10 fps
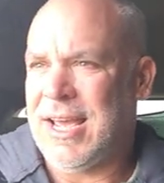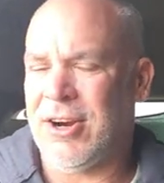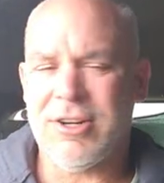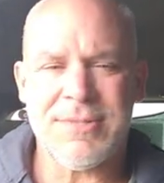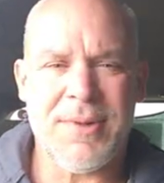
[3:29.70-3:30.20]
it
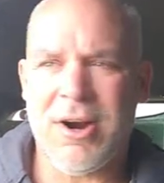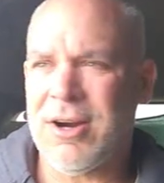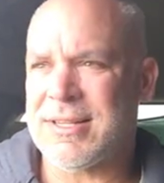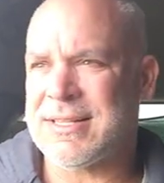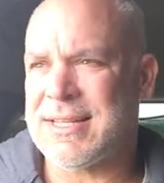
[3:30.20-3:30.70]
hurts my
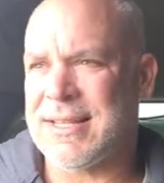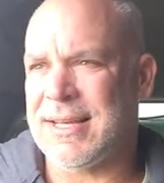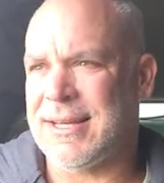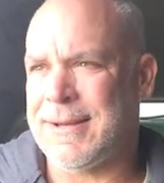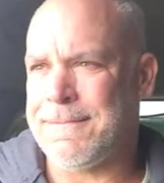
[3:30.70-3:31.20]
heart to see
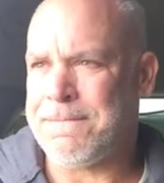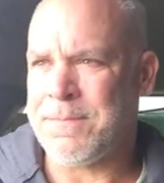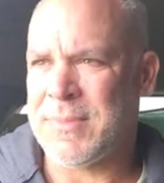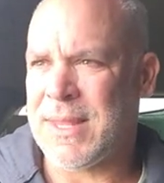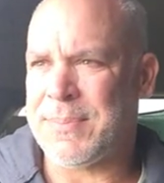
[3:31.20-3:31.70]
the
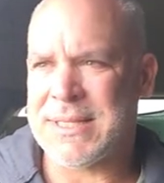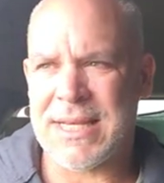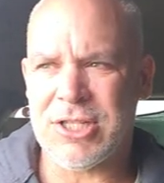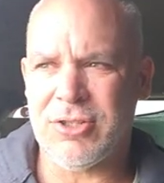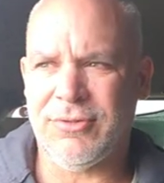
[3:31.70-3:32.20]

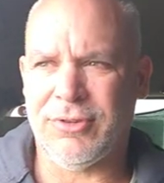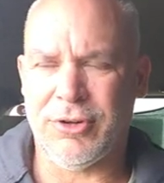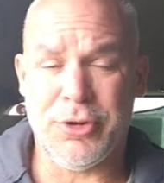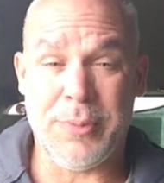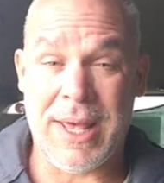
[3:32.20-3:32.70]
potential
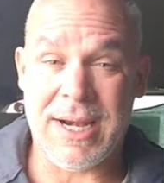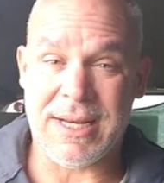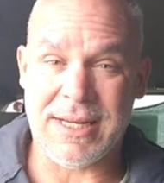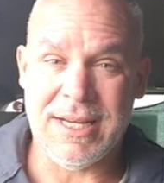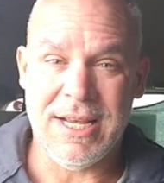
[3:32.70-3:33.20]
for
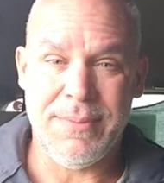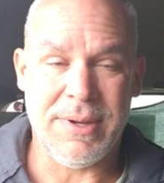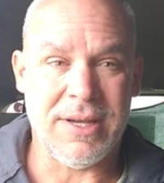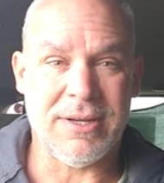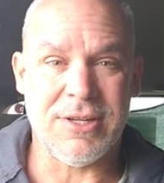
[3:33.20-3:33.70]
humanity
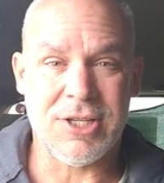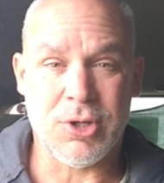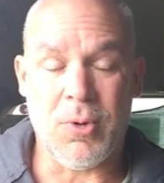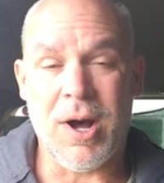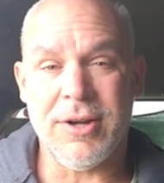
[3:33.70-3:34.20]
being
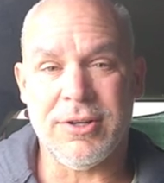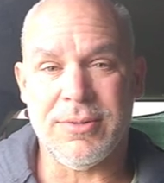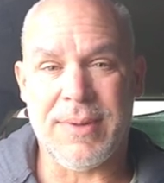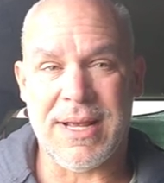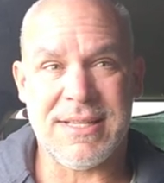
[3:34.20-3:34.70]

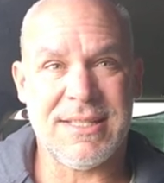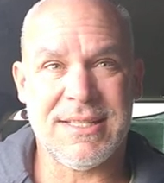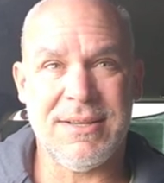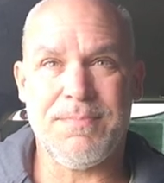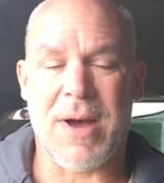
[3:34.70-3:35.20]
squandered by
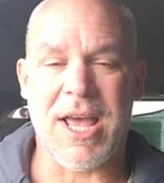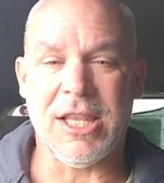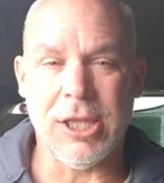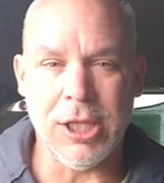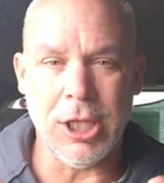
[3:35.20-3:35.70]

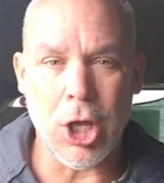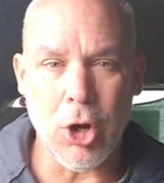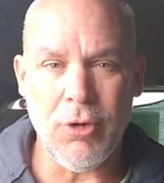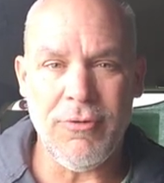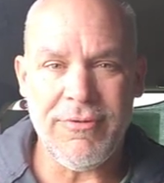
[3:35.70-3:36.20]

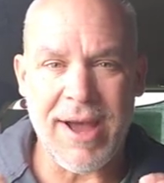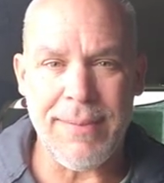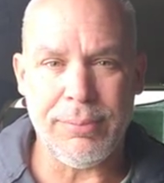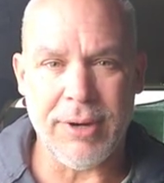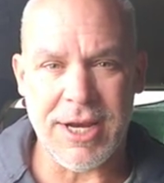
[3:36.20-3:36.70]
low
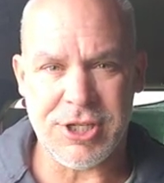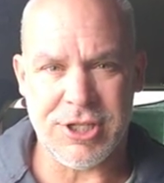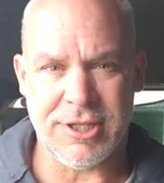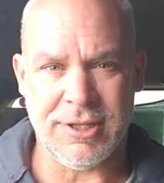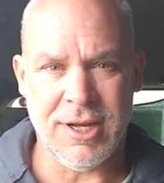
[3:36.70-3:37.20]

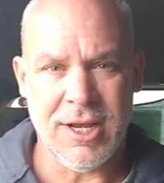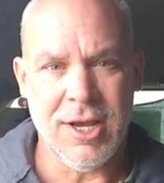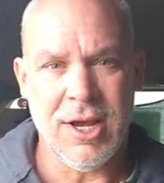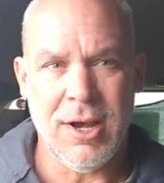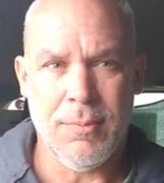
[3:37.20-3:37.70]
vibration,
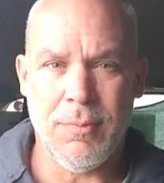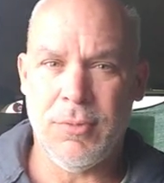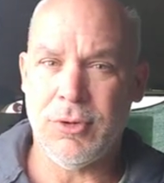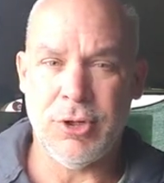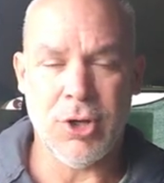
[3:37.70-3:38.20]

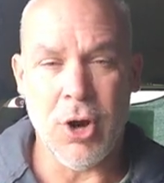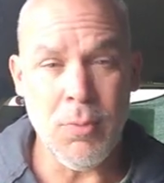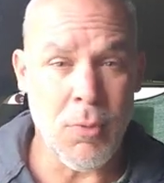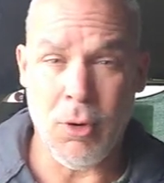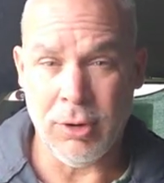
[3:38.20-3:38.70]

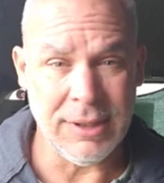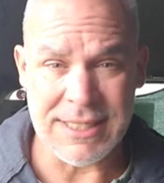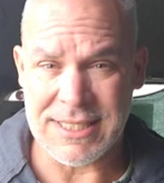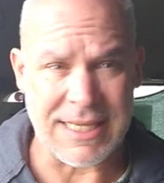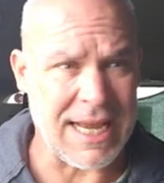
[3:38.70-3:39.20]
no
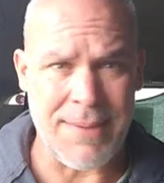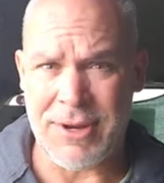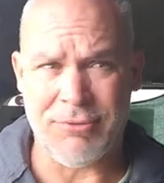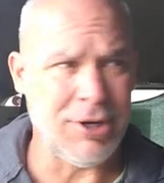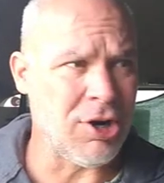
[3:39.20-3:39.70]
moralistic, I
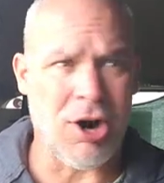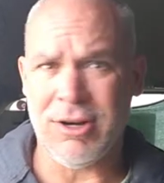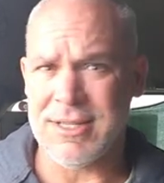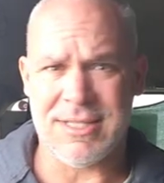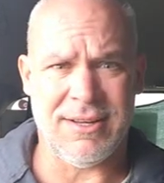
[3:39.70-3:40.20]
mean,
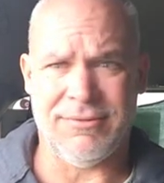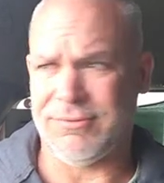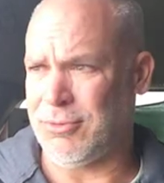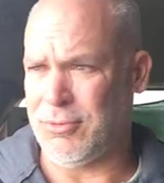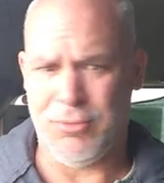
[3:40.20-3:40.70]
regardless
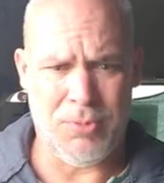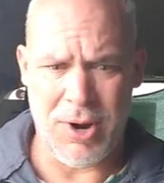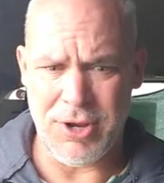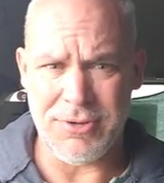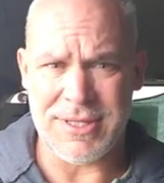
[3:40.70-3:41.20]
of
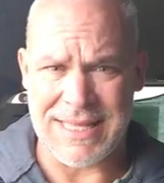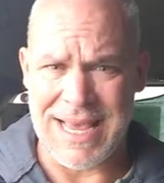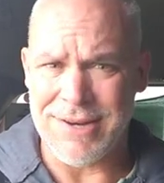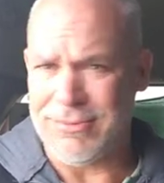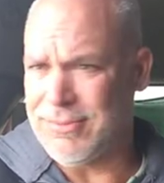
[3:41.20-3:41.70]
where you
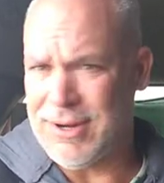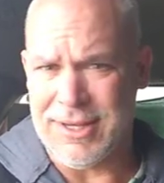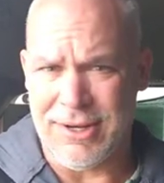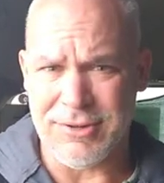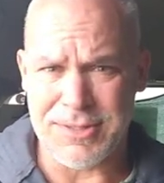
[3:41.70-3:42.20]
stand,
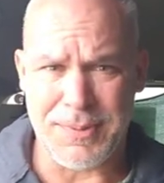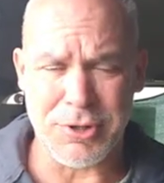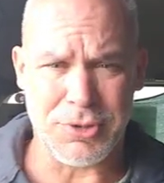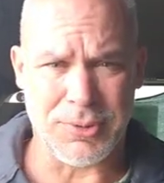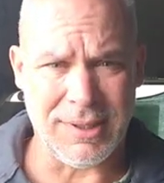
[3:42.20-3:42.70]
you know,
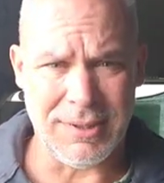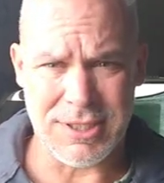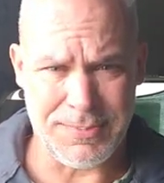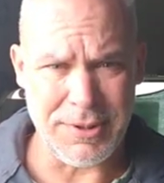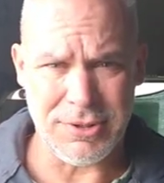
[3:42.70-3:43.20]

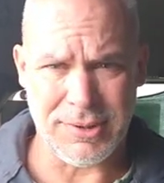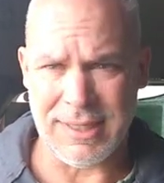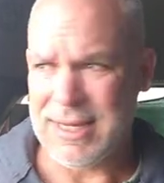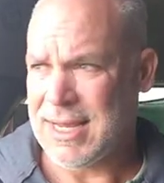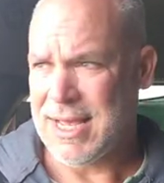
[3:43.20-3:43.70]

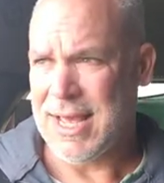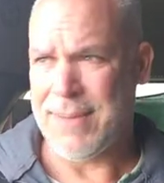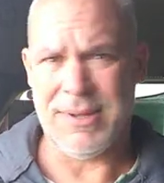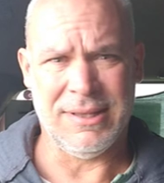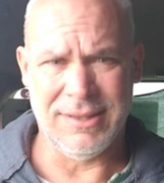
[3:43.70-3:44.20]
spiritually,
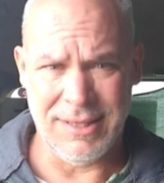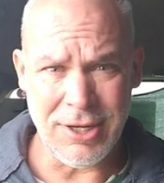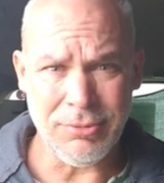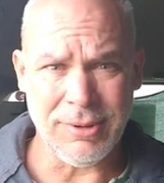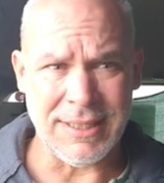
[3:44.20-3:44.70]
I mean,
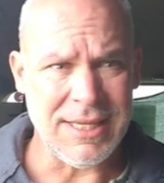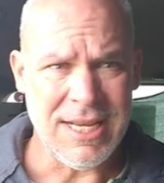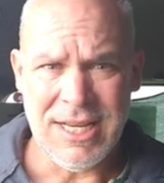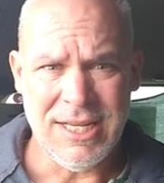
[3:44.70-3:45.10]
literally